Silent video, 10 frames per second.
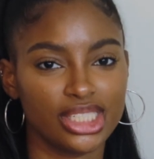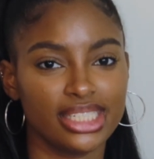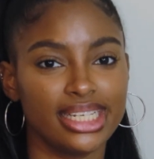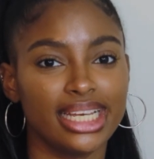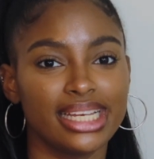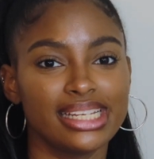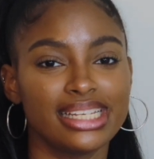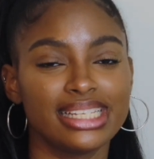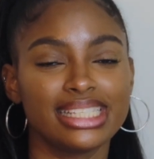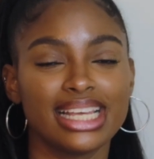She
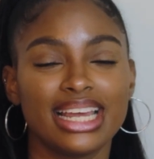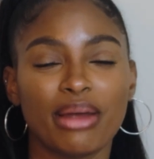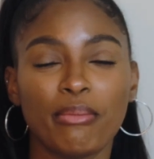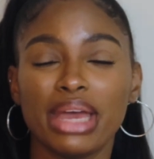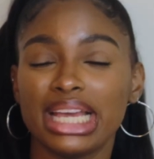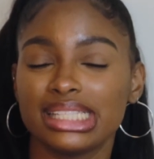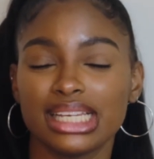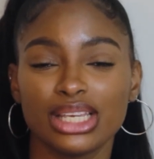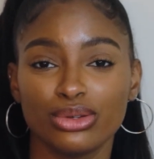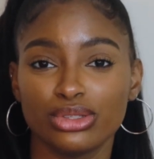is an
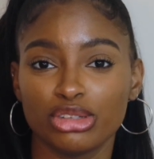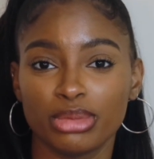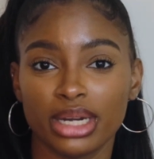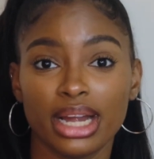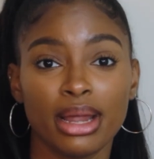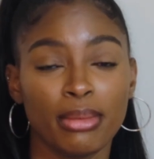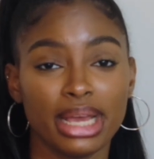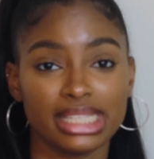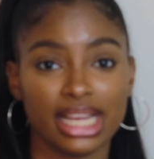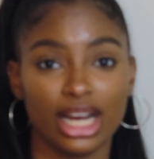amazing YouTuber, an
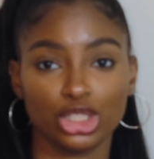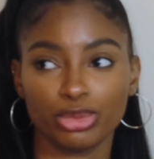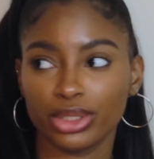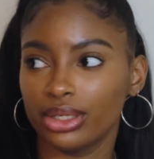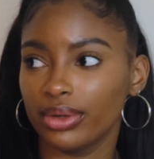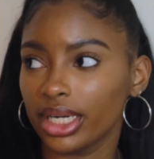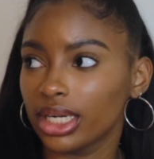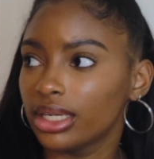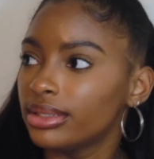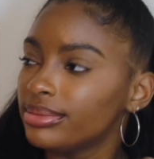amazing
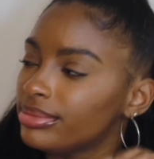entrepreneur.